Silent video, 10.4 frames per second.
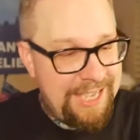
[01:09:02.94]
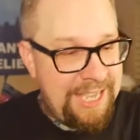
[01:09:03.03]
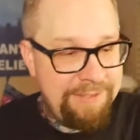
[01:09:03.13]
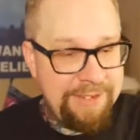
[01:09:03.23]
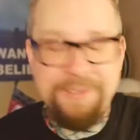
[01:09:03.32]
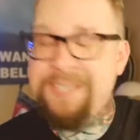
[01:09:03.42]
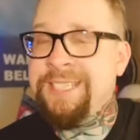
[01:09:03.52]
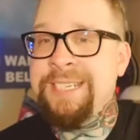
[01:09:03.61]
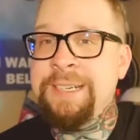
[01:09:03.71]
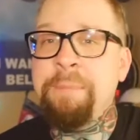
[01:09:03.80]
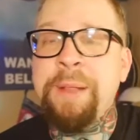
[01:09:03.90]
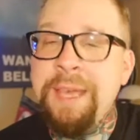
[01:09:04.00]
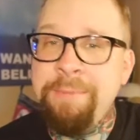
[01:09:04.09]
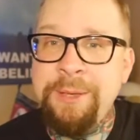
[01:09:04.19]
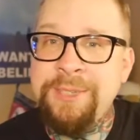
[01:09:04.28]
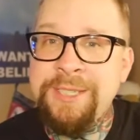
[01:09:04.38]
even if it didn't play
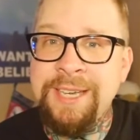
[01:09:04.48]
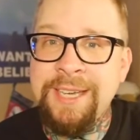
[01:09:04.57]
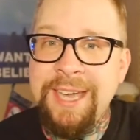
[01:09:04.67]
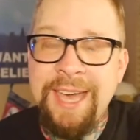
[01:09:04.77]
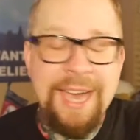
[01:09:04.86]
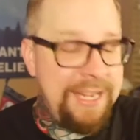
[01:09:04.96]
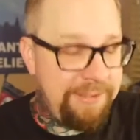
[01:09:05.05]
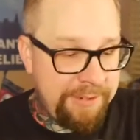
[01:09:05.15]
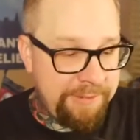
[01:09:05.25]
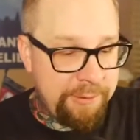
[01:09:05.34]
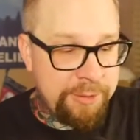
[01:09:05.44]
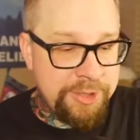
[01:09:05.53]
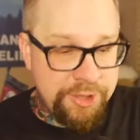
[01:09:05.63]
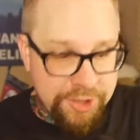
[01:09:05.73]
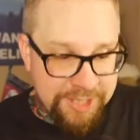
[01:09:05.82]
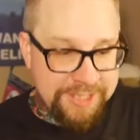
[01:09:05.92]
music, and even if it was
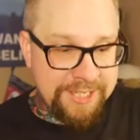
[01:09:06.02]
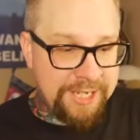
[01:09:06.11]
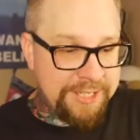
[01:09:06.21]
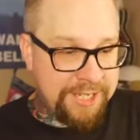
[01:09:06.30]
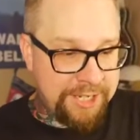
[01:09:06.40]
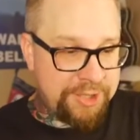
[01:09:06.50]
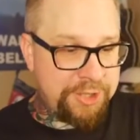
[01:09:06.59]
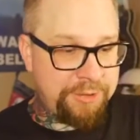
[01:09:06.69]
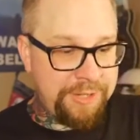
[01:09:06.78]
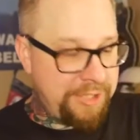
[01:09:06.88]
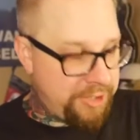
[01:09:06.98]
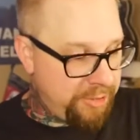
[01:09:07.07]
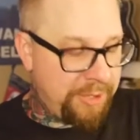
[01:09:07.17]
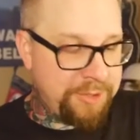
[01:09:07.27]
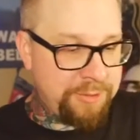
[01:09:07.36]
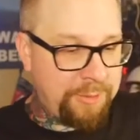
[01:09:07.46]
just a touchscreen
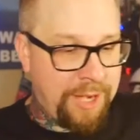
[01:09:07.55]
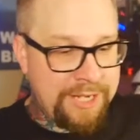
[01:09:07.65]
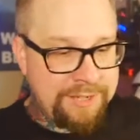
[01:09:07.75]
200-watt